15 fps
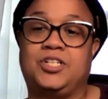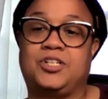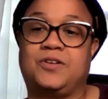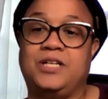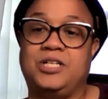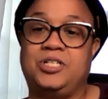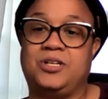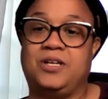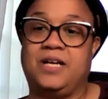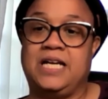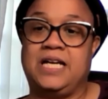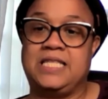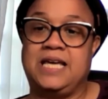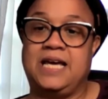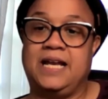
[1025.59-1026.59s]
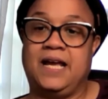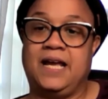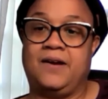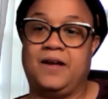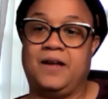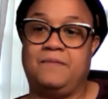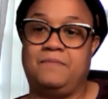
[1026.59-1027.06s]
Each creature in that
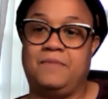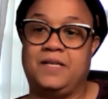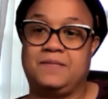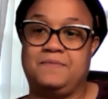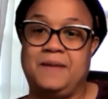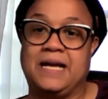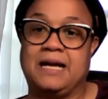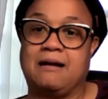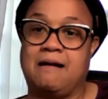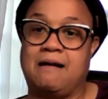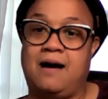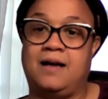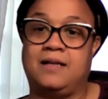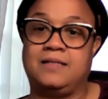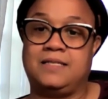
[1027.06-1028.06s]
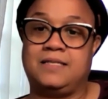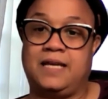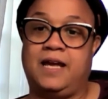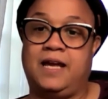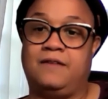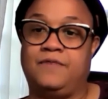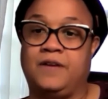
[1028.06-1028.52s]
area must make a con
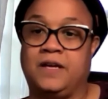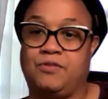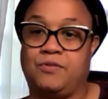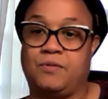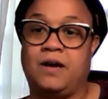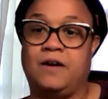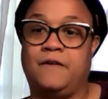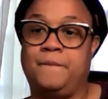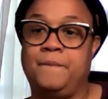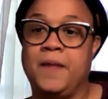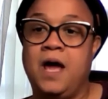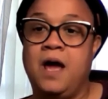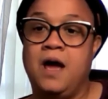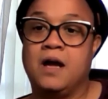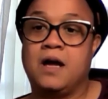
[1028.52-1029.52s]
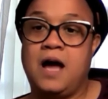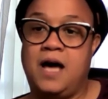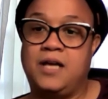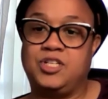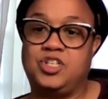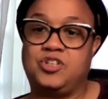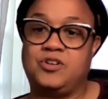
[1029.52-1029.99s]
saving throw.
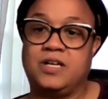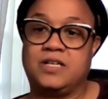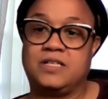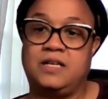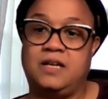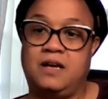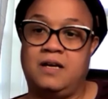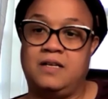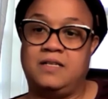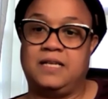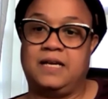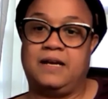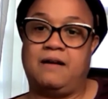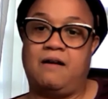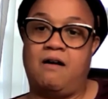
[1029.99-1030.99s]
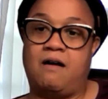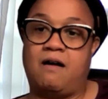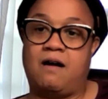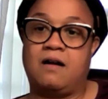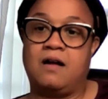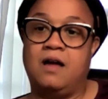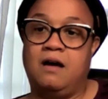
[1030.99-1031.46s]
Constructs and undead
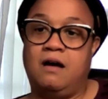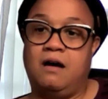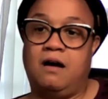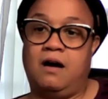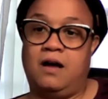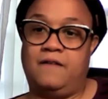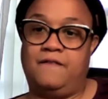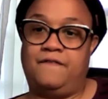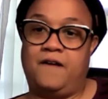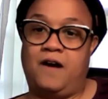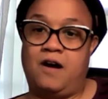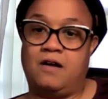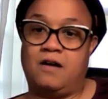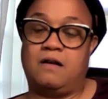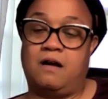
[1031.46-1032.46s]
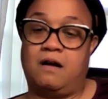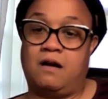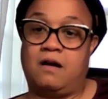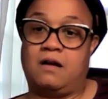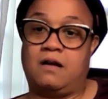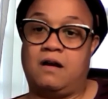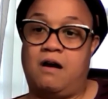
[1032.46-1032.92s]

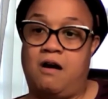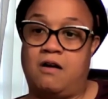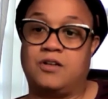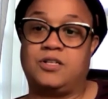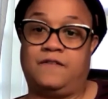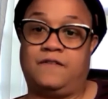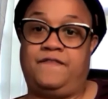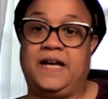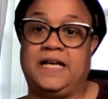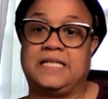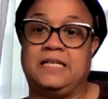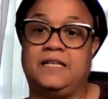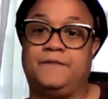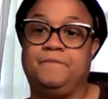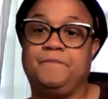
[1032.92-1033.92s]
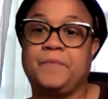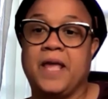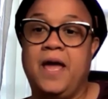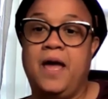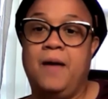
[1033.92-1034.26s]
aren't affected.